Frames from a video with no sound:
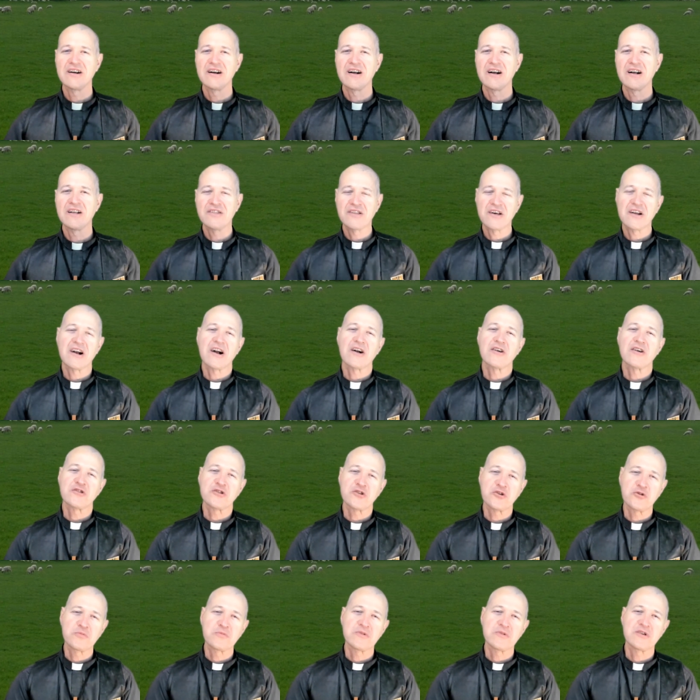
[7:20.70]
And then our
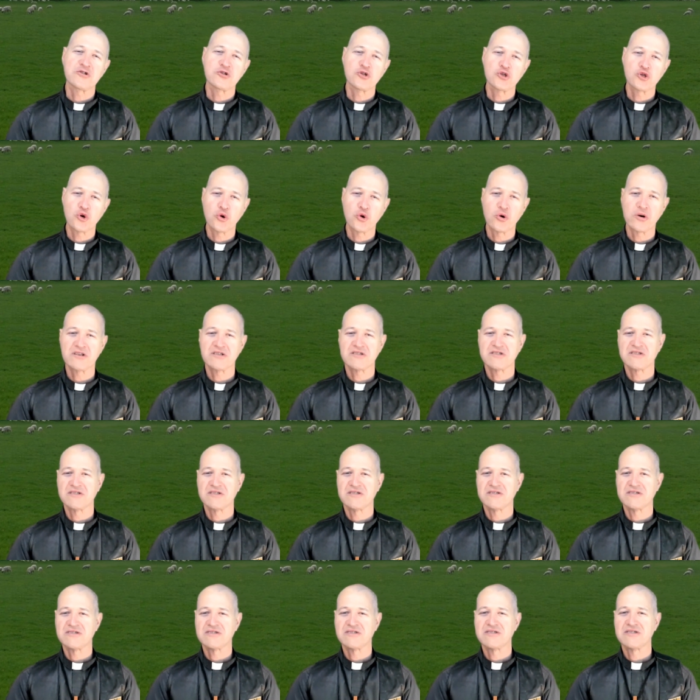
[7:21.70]
human
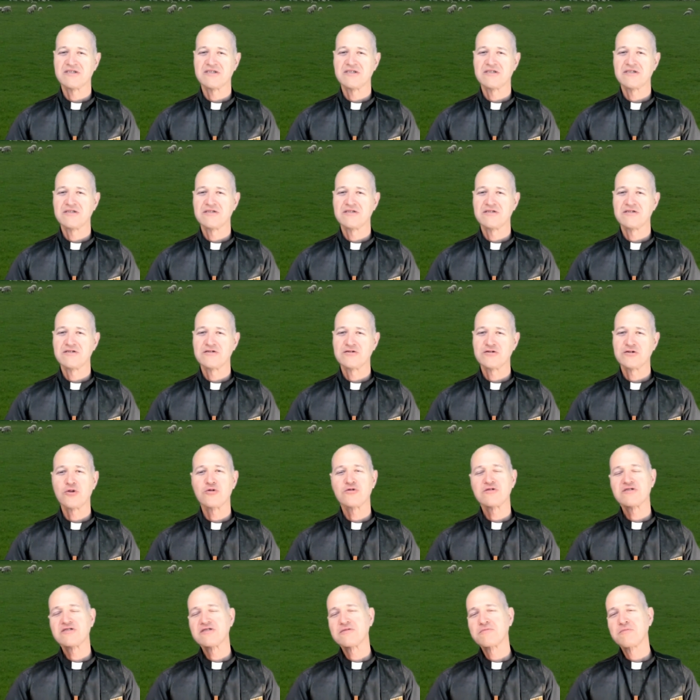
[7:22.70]
choices
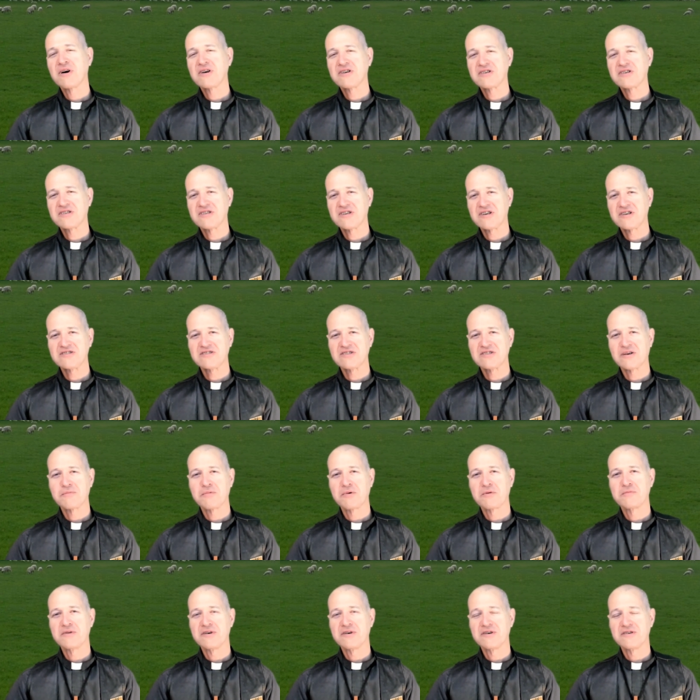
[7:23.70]
chose to muck things up a
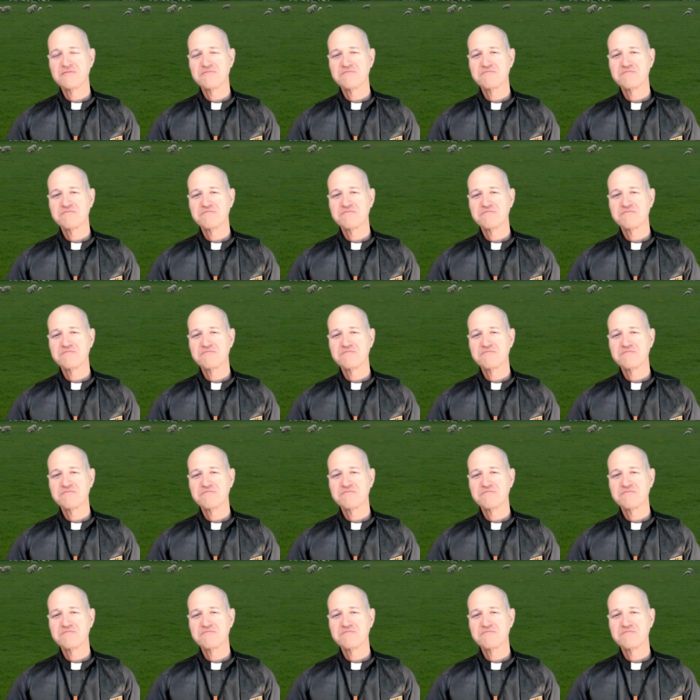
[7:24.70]
bit.